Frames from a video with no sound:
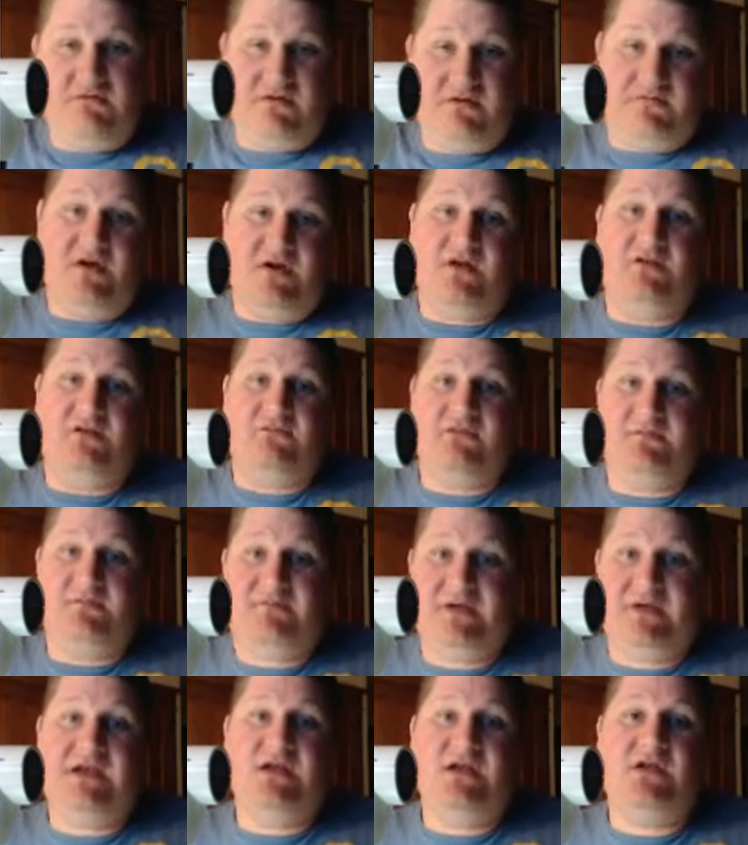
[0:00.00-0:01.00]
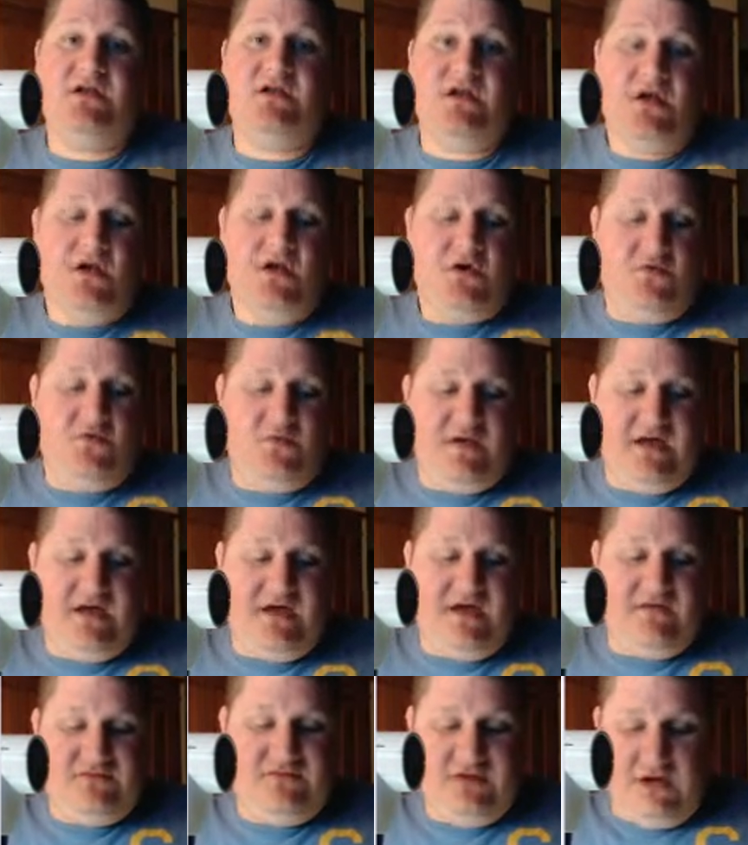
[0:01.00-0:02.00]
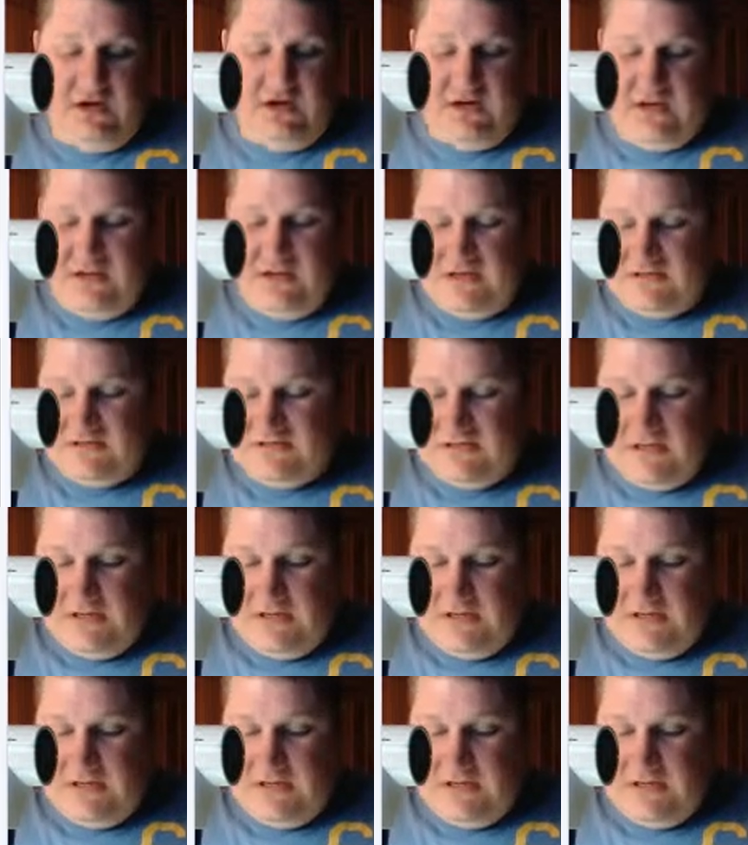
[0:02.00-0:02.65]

we've done it repeated, we have done it